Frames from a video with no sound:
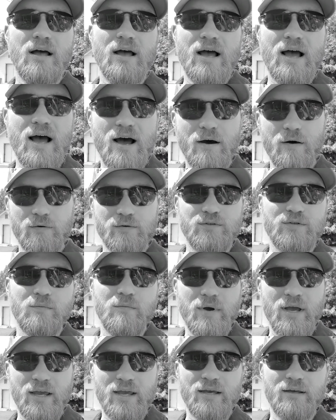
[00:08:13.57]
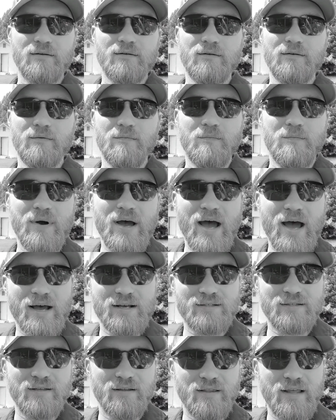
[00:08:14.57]
how to make it
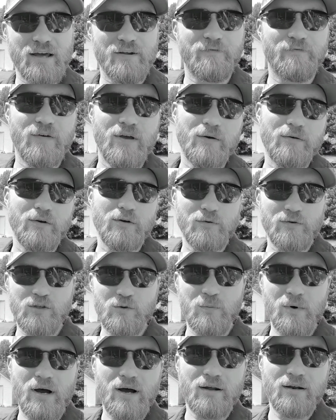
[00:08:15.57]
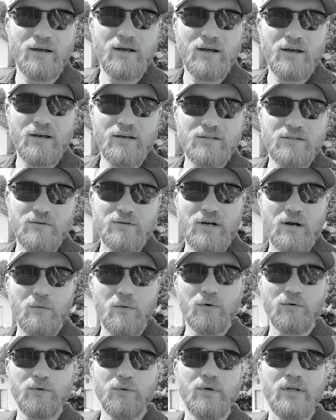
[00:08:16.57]
past that failure spot so that I
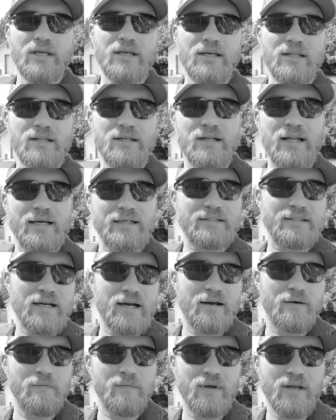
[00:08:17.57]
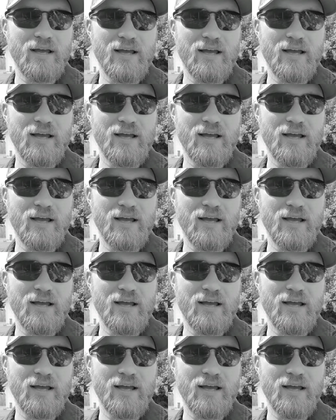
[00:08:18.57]
won't do it again the next time.